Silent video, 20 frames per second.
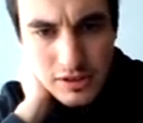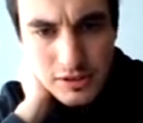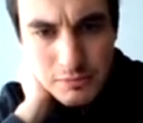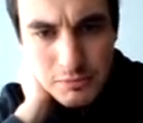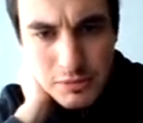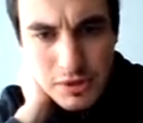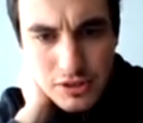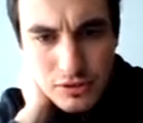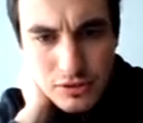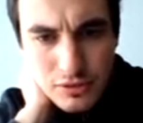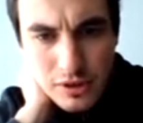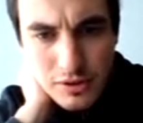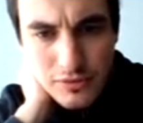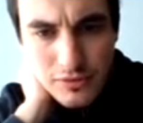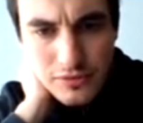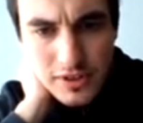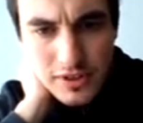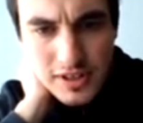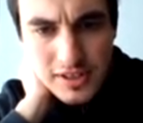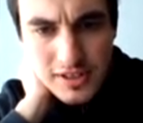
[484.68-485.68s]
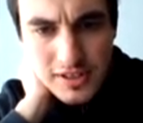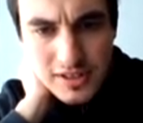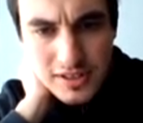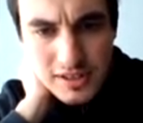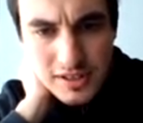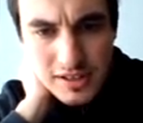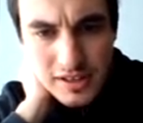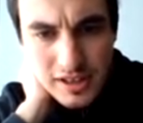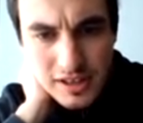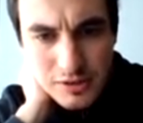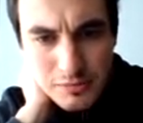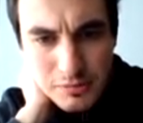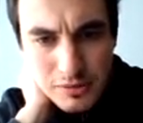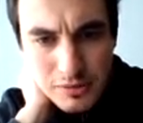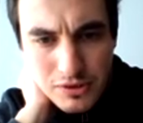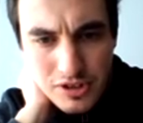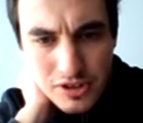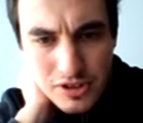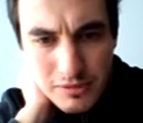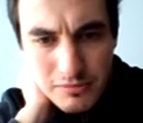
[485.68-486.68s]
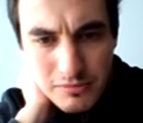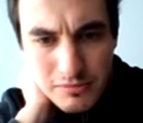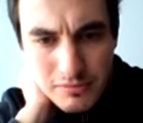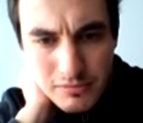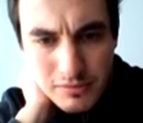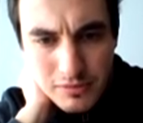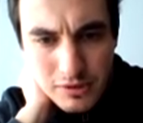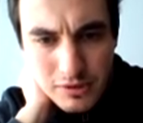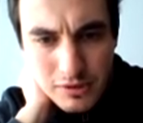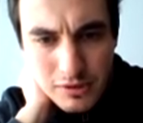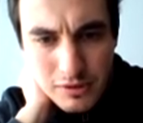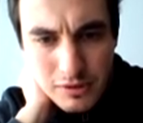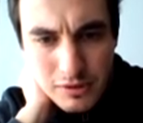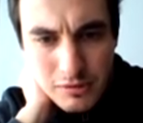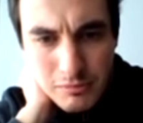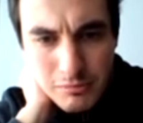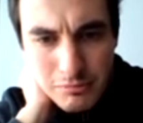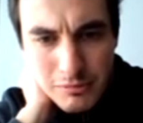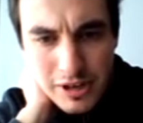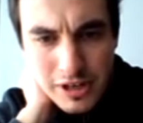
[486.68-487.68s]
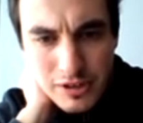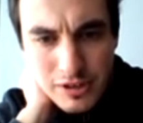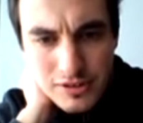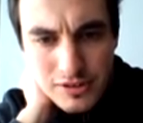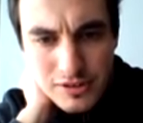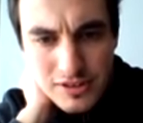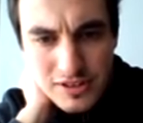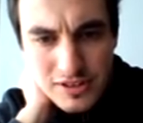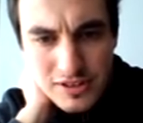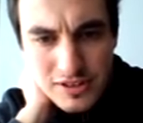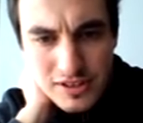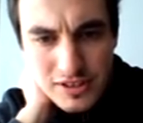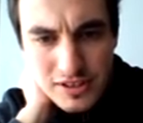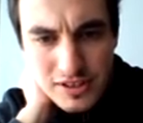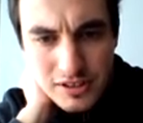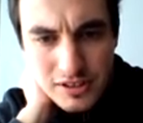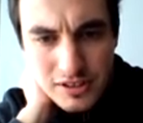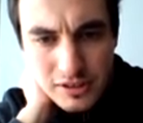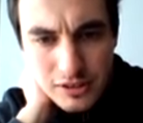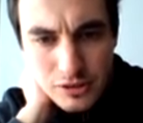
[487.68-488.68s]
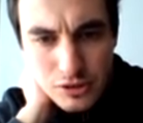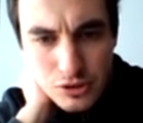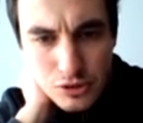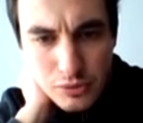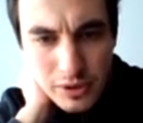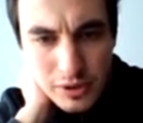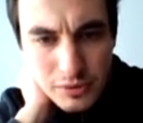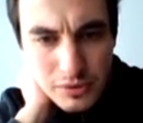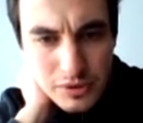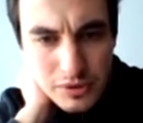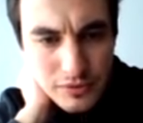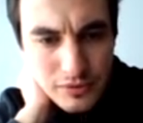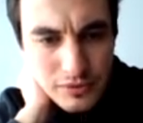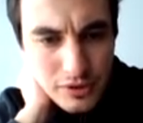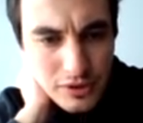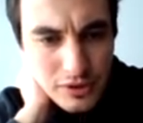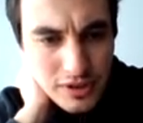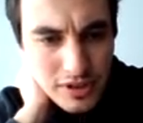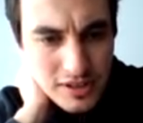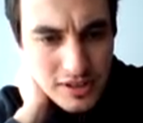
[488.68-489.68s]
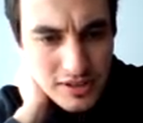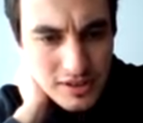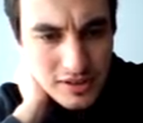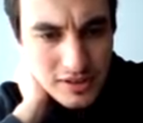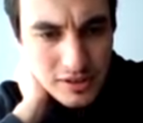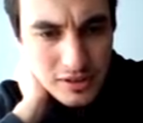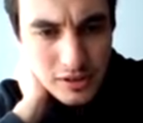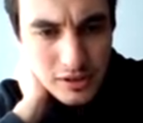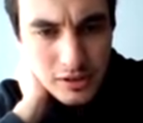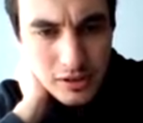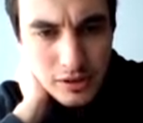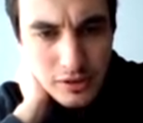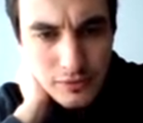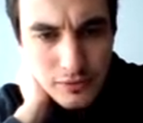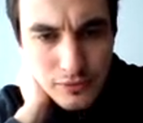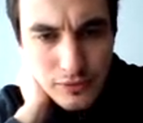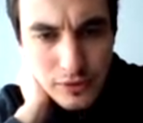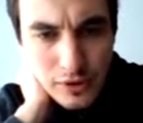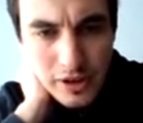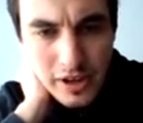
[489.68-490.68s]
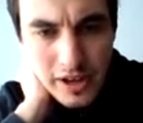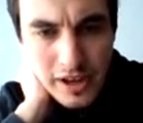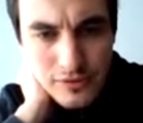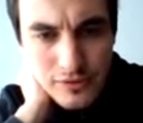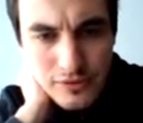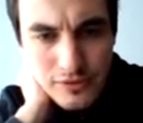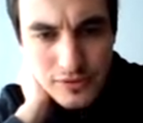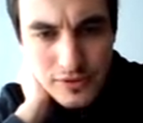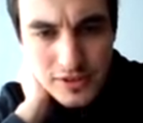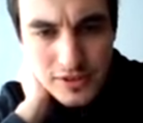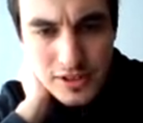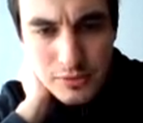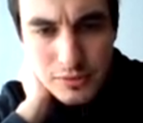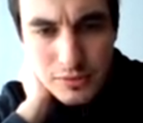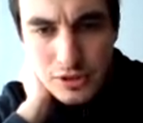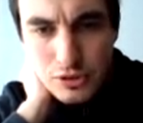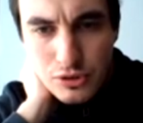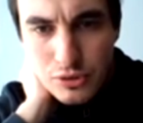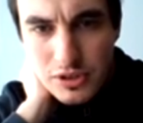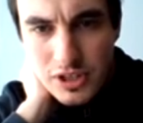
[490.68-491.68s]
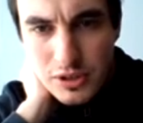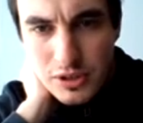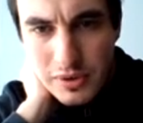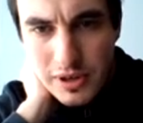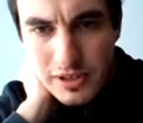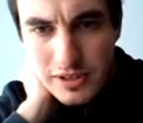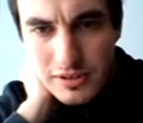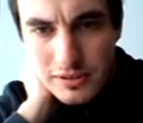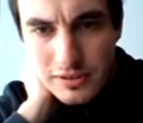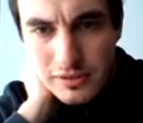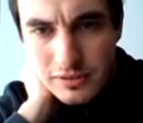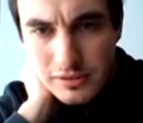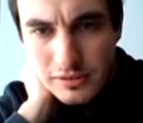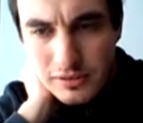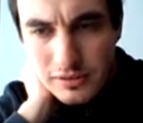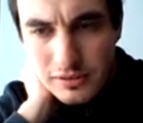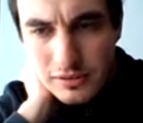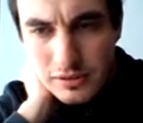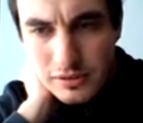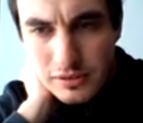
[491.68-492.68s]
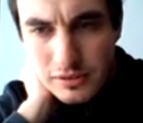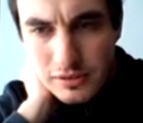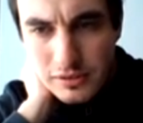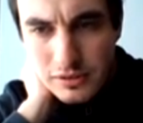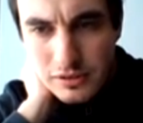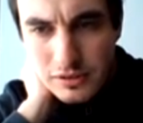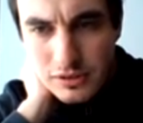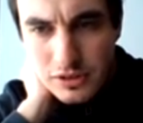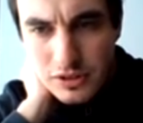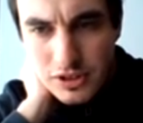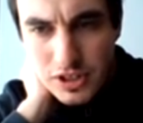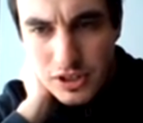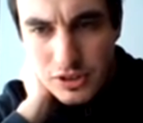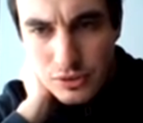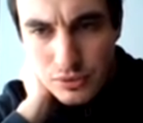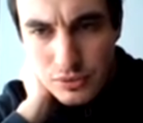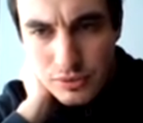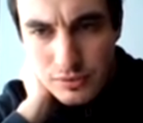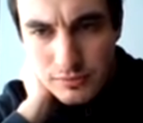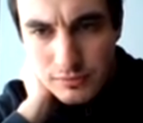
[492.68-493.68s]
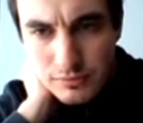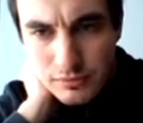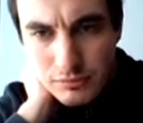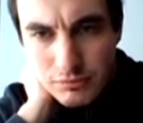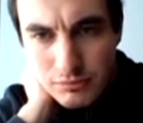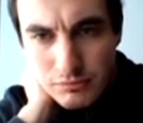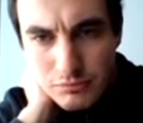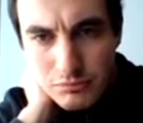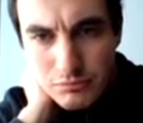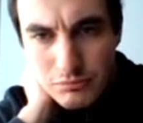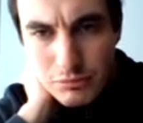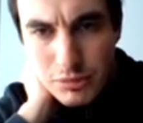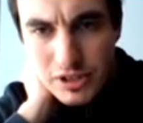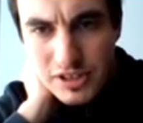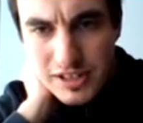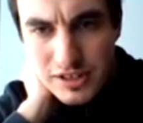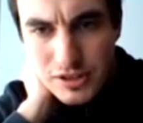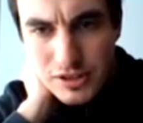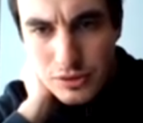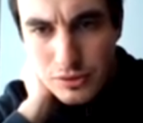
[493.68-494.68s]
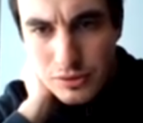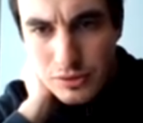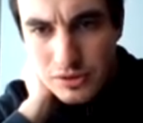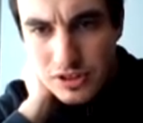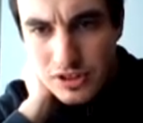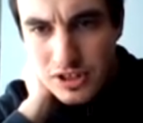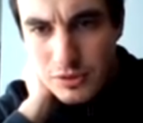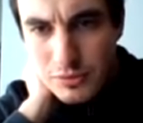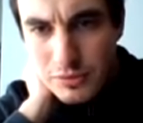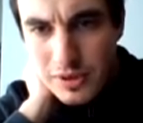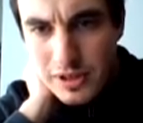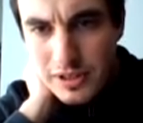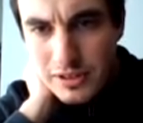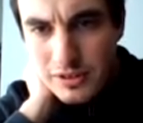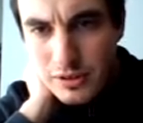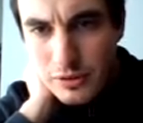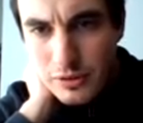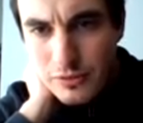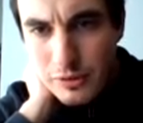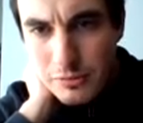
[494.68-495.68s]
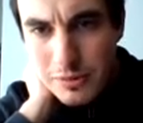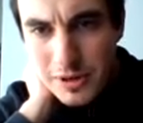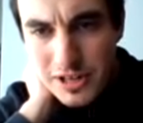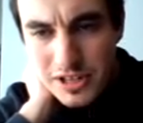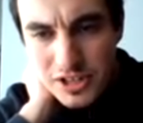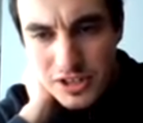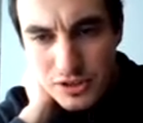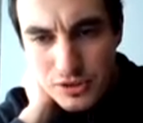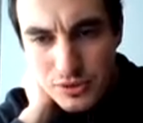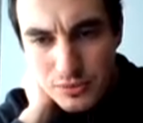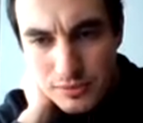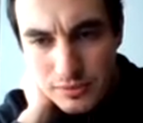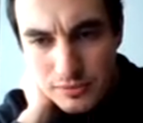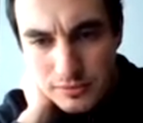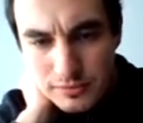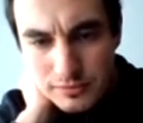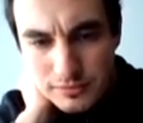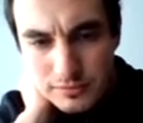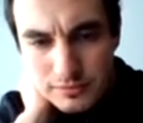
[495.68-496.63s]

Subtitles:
is big 2 of x exponential minus c square root of log x for f is equal to q1, q2, but also q1 over bar q2.